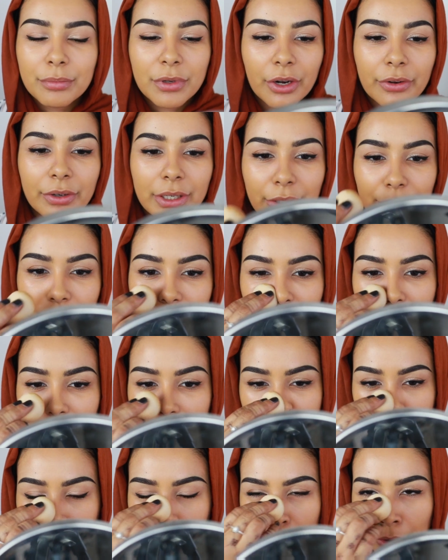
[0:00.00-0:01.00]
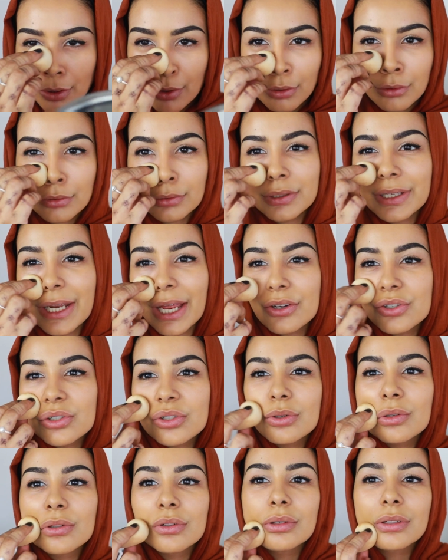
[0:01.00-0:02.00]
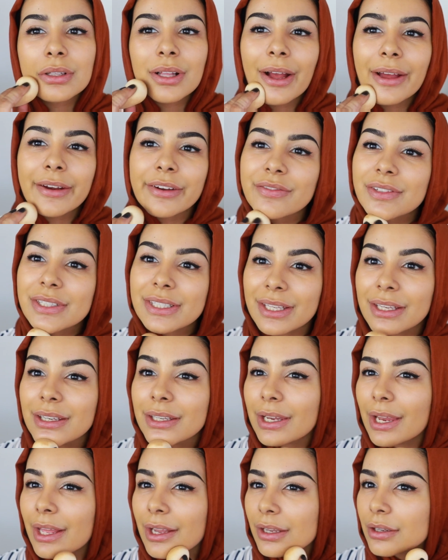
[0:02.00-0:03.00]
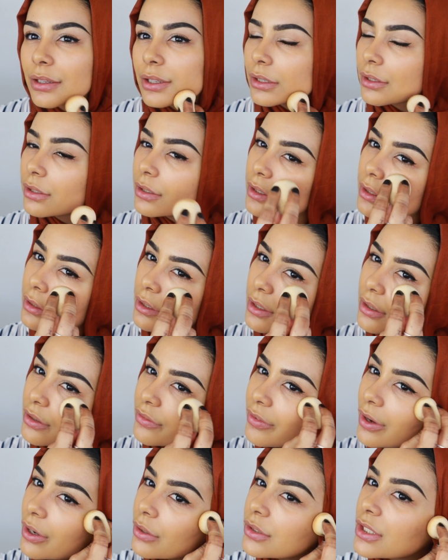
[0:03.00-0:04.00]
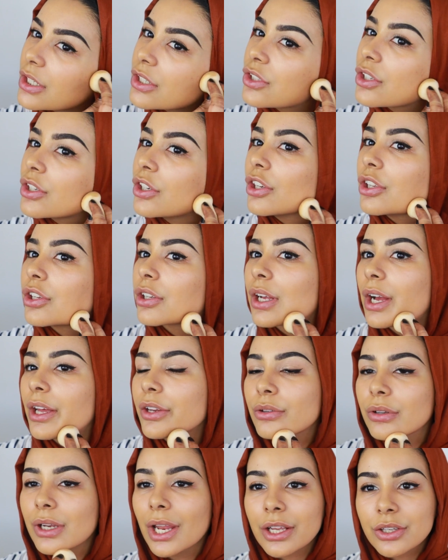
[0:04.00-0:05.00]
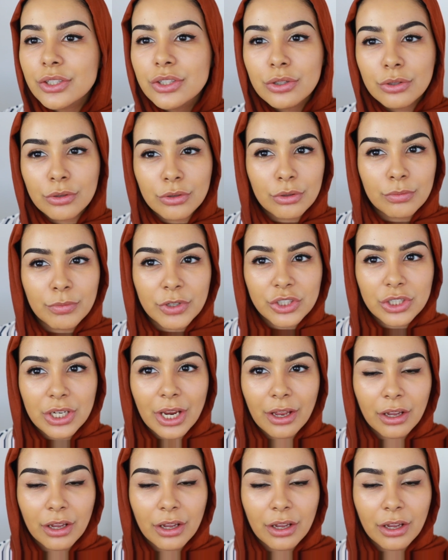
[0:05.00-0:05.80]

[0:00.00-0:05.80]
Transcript: I'm currently really into the whole natural kind of skin-like foundation look. I don't like too much